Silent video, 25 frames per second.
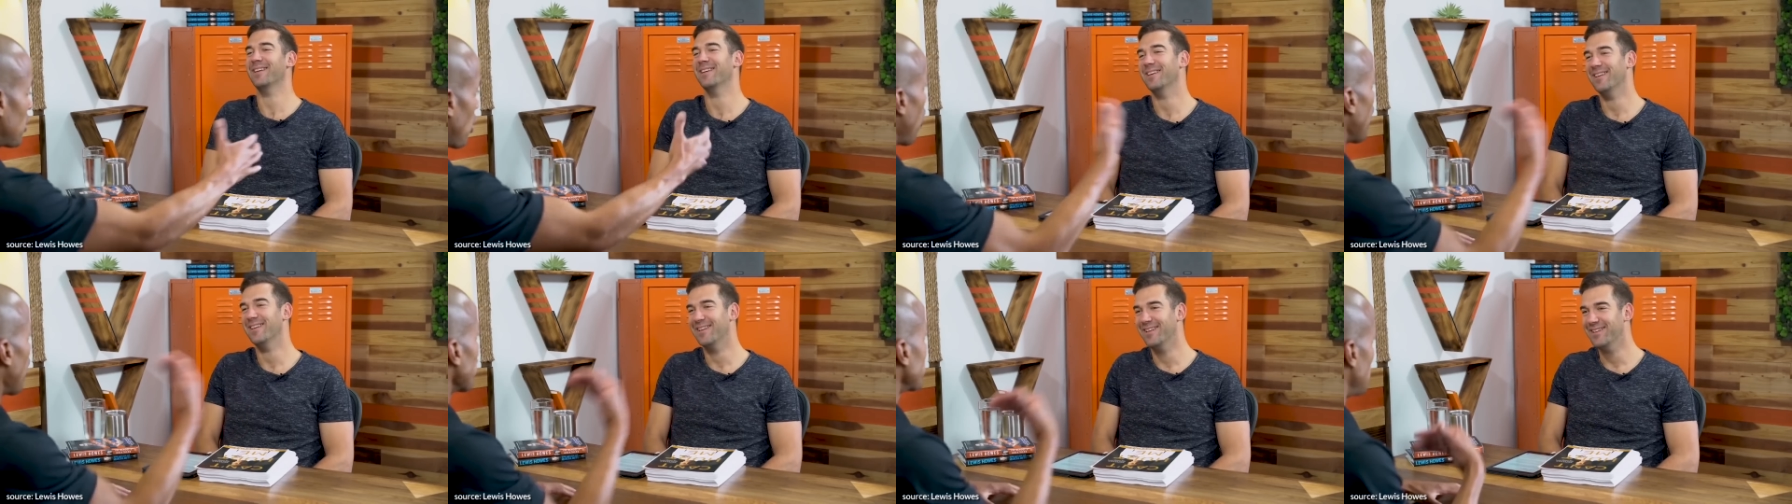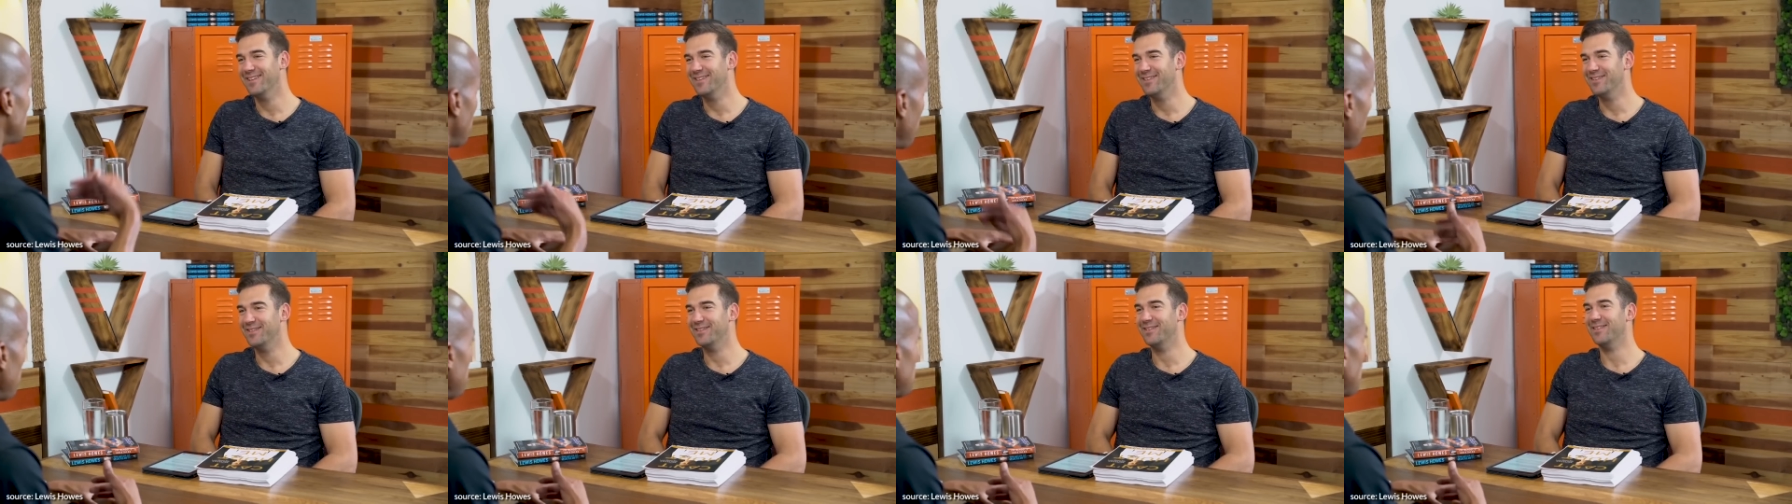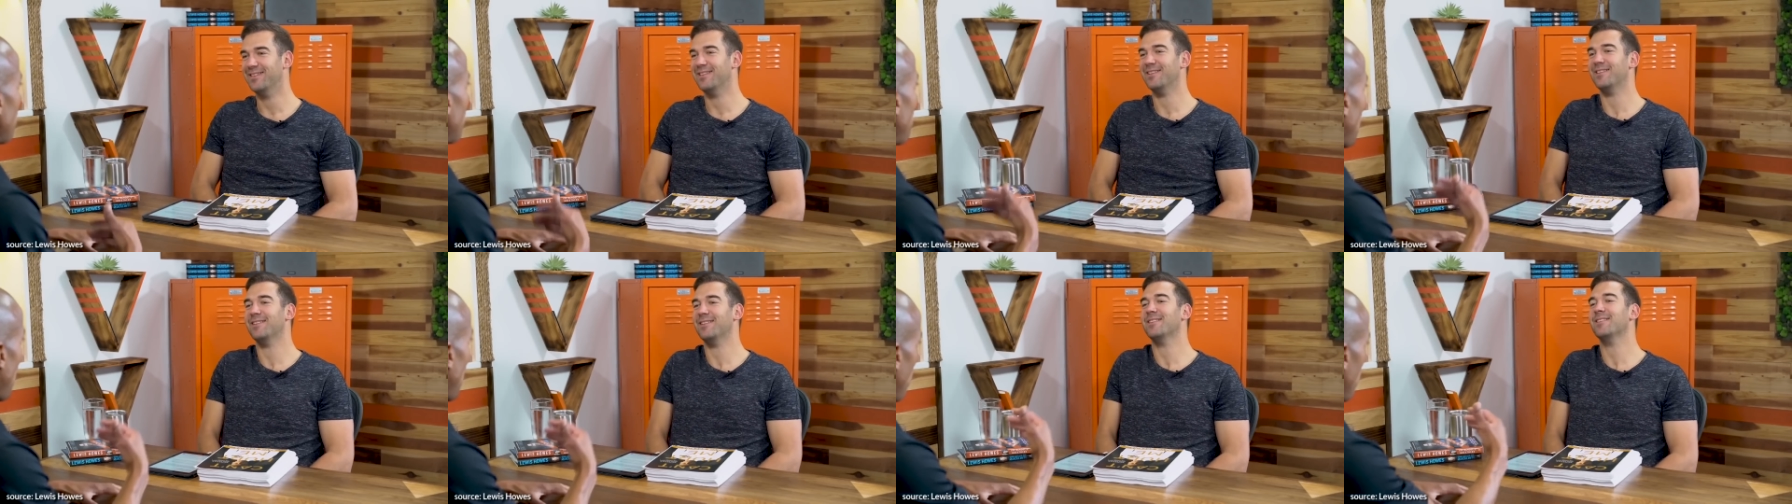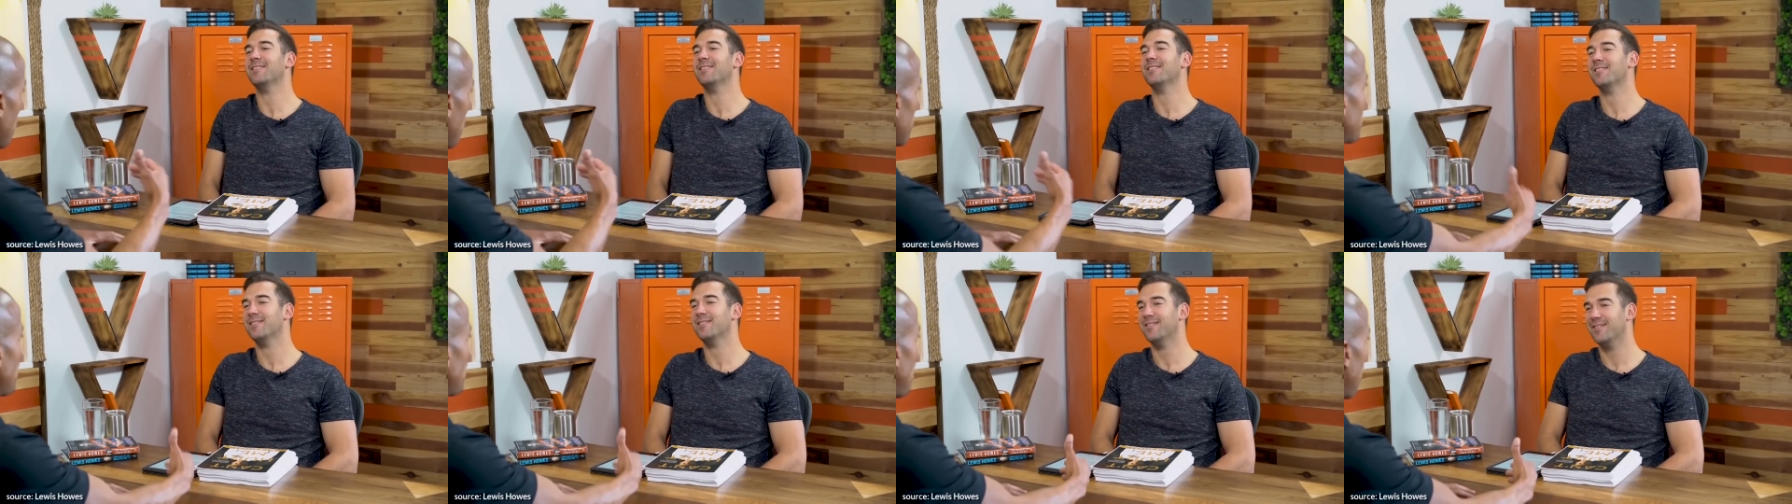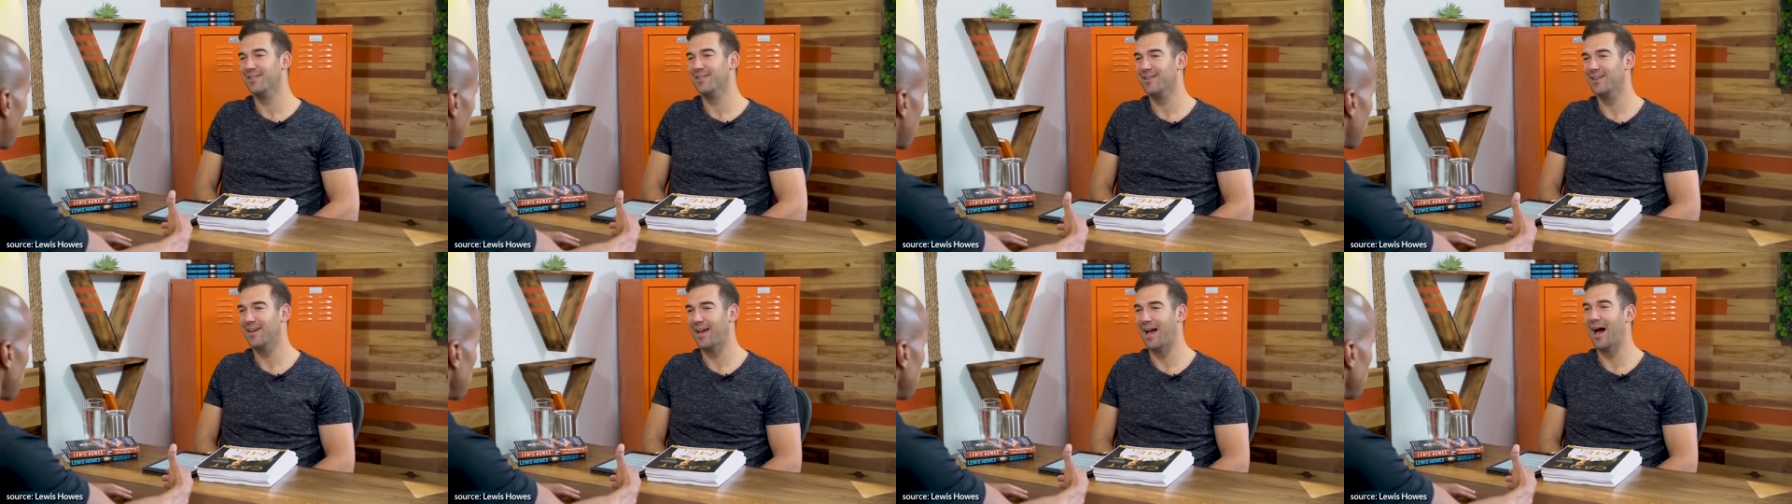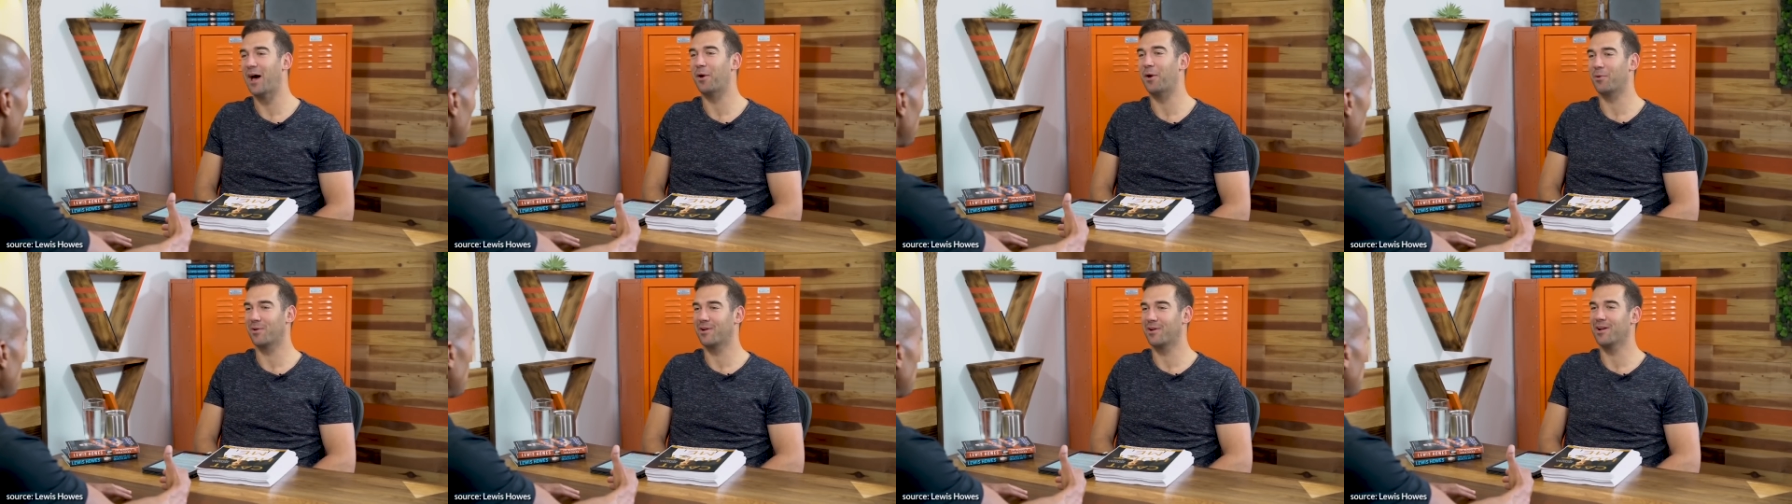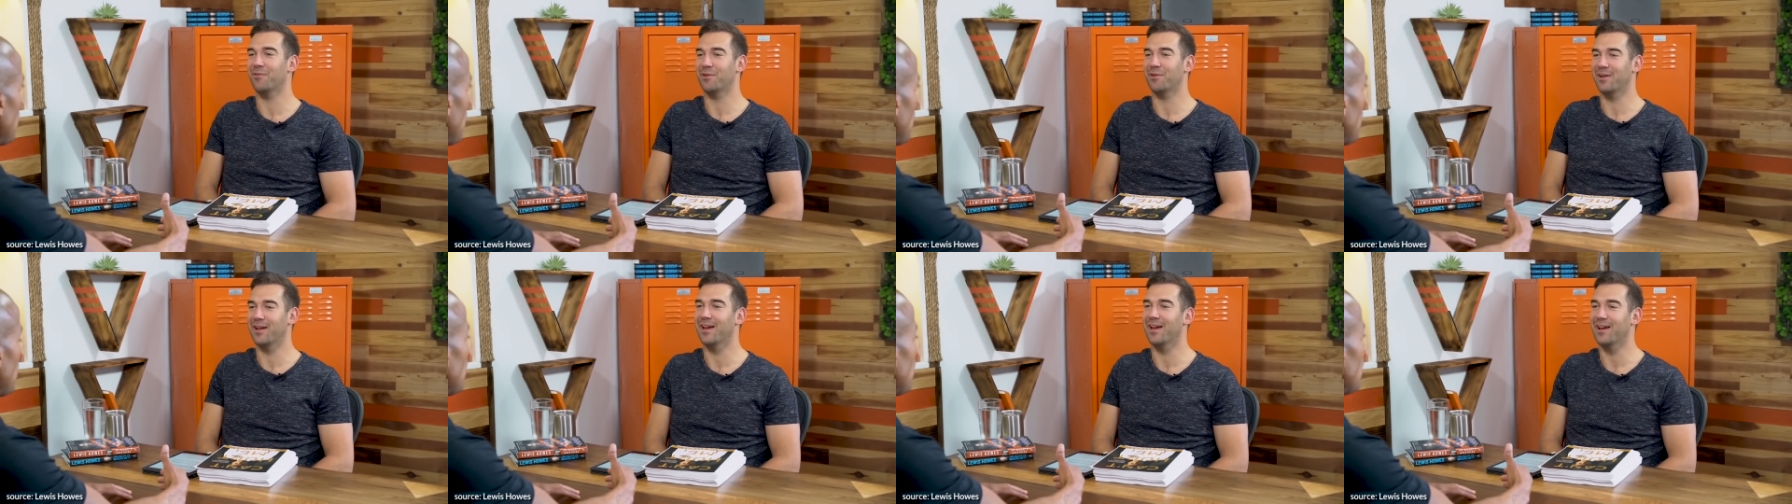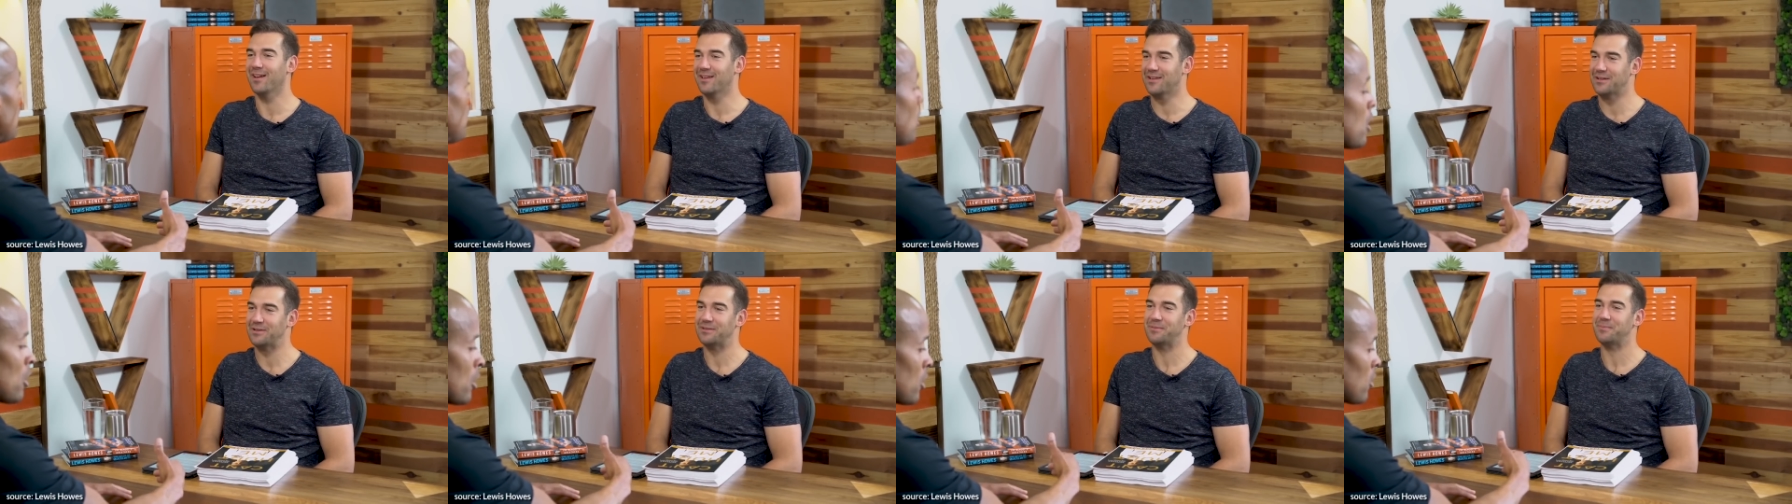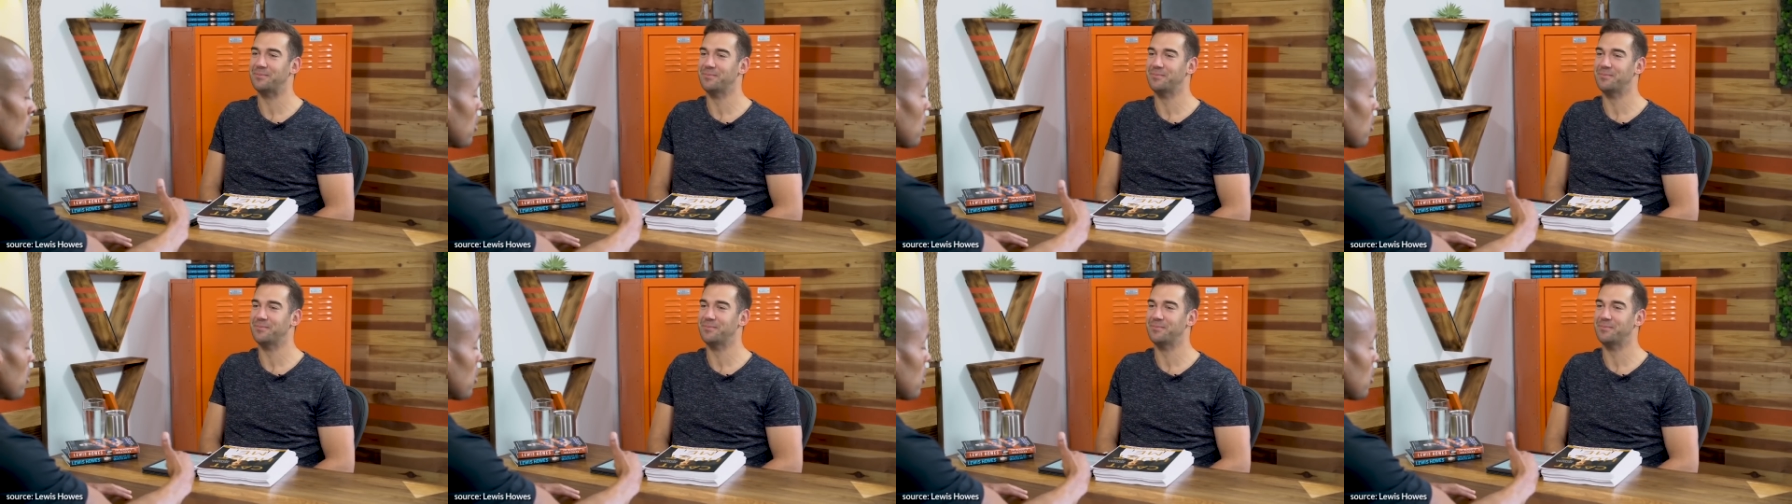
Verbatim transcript: you talk to me about recovery. How to recover, yeah.